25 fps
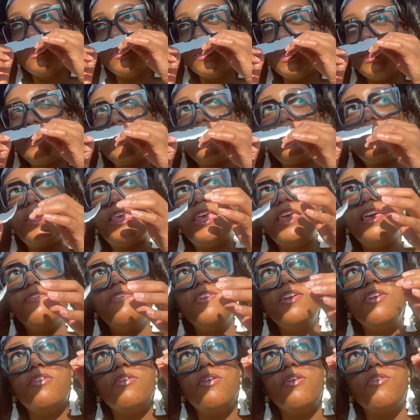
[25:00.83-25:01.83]
It's
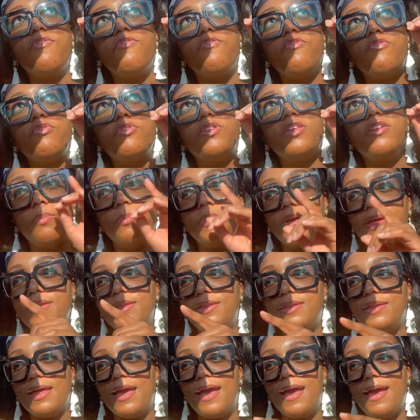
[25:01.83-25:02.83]
giving fruity, but
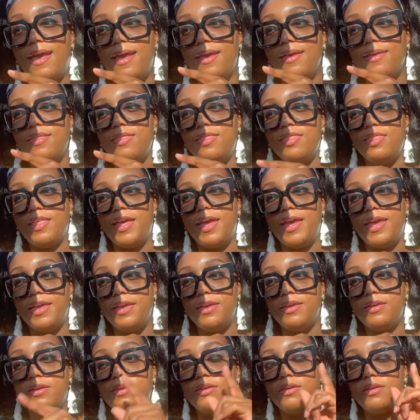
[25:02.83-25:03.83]
not
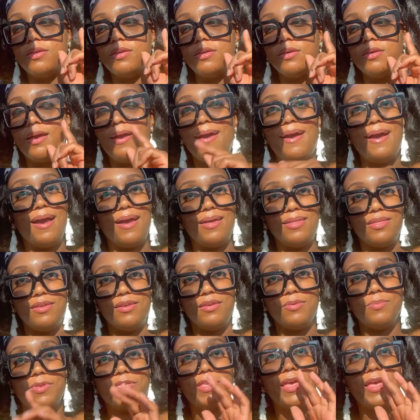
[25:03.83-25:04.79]
like Hot Lips.